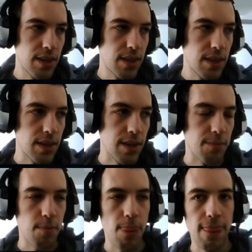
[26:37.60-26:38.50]
Yeah.
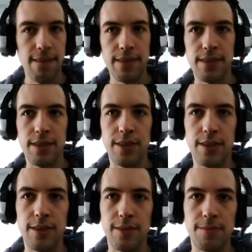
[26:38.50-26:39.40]

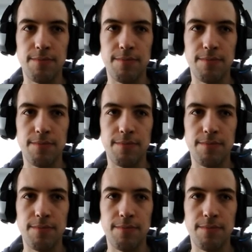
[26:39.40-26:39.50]
So